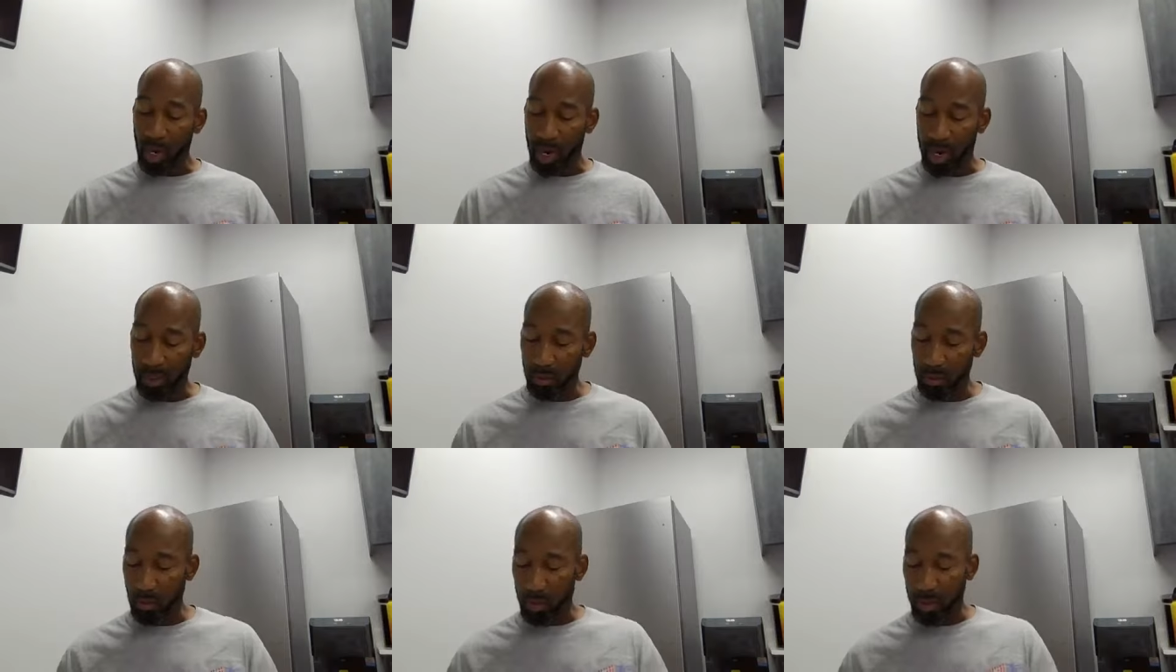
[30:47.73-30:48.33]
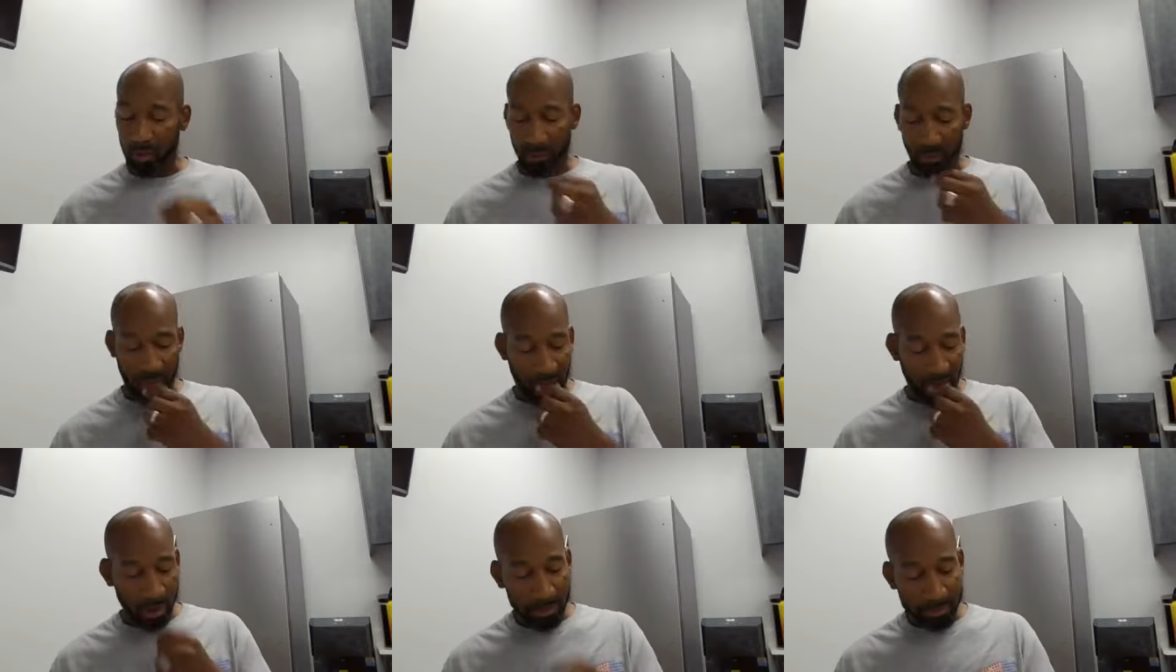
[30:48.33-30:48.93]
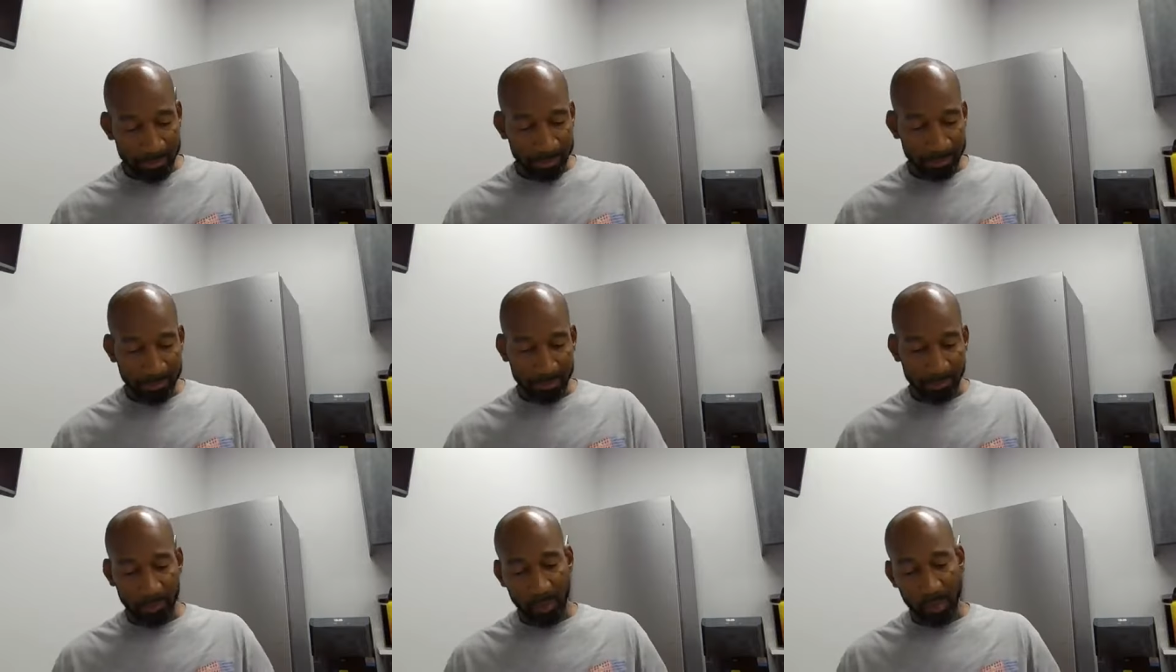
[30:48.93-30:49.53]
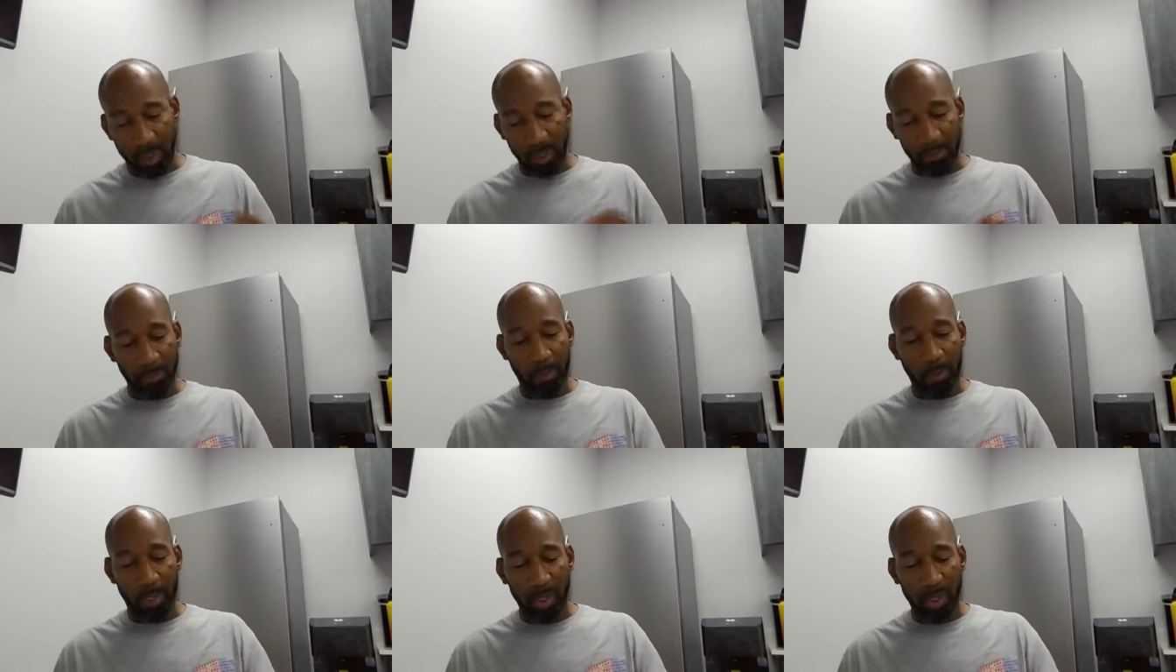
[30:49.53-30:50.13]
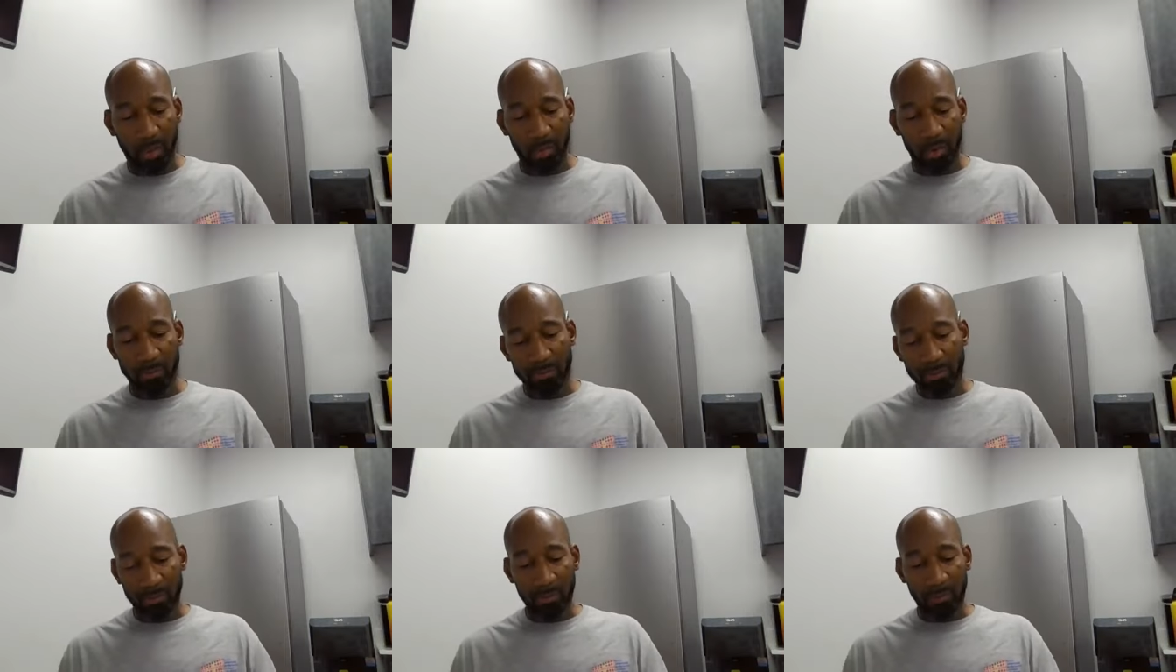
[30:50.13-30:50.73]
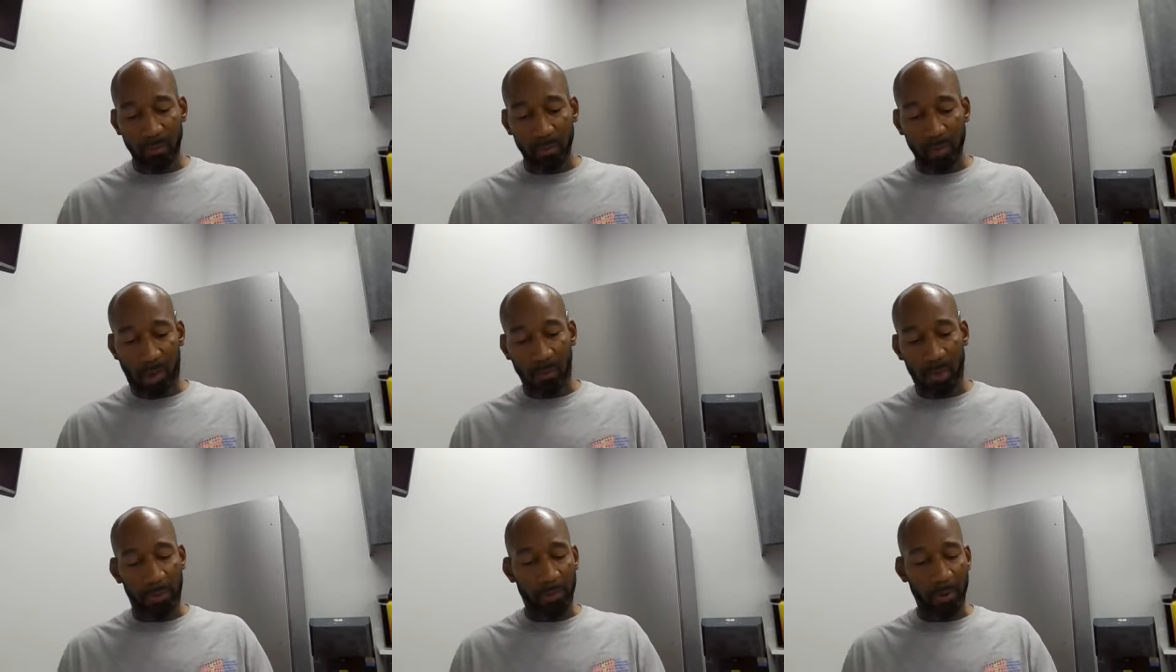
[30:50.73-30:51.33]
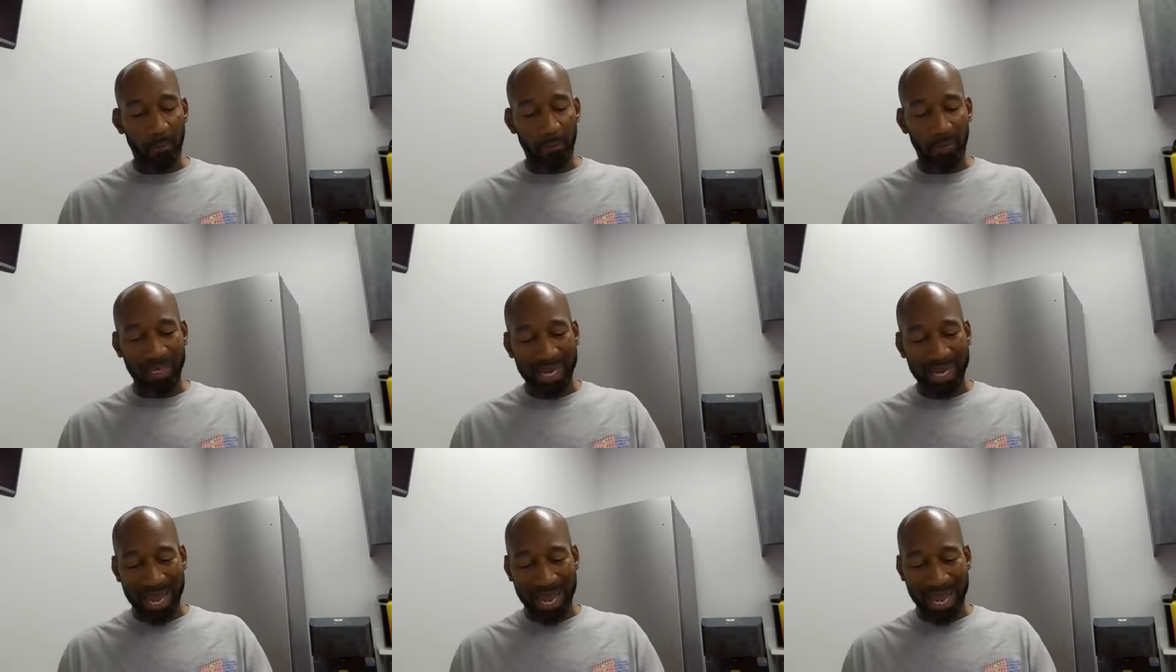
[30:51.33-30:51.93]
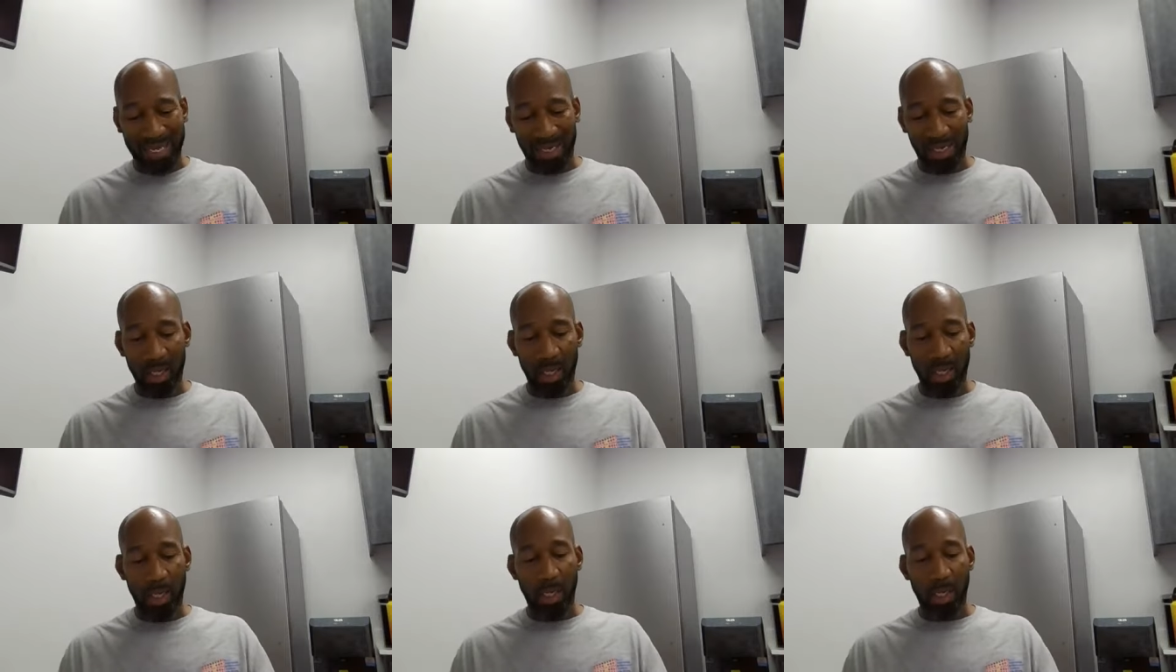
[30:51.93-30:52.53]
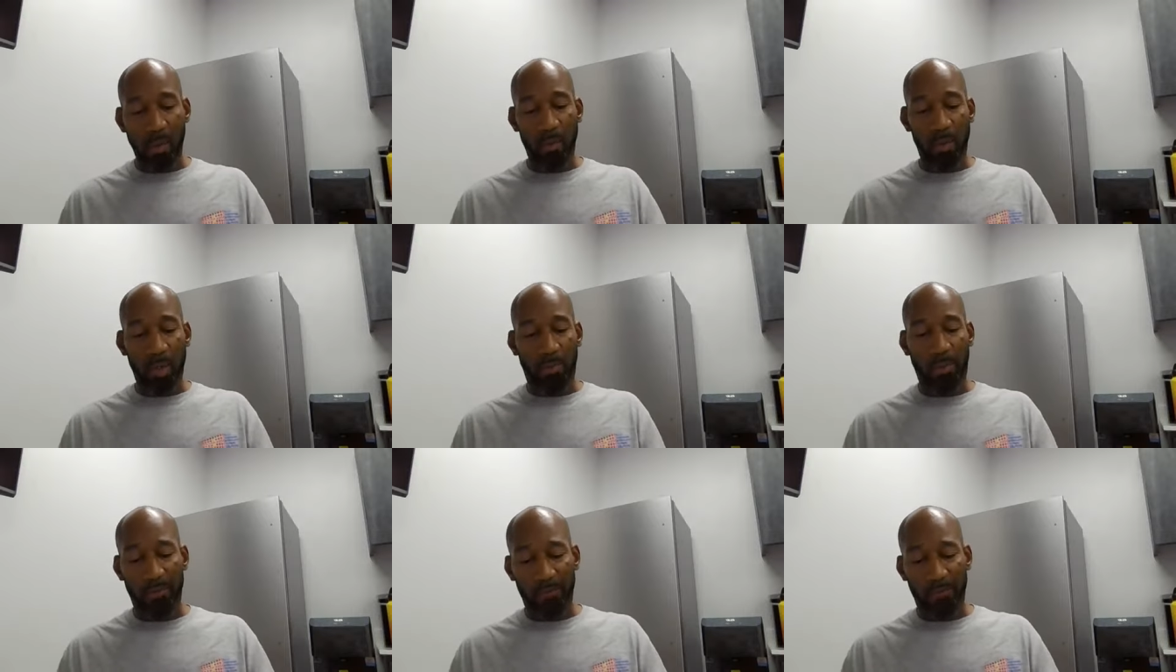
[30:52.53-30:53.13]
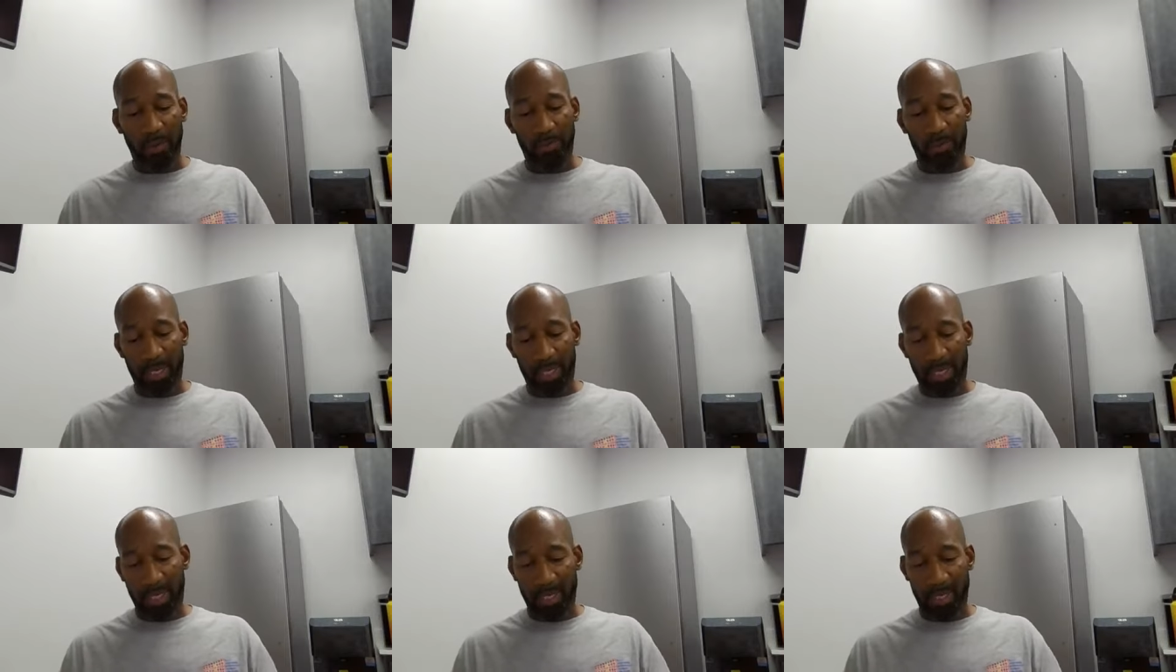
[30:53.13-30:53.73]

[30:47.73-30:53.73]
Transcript: All right, Luke 1 and 3. Let's keep the party going. We're talking about a perfect God with a perfect plan.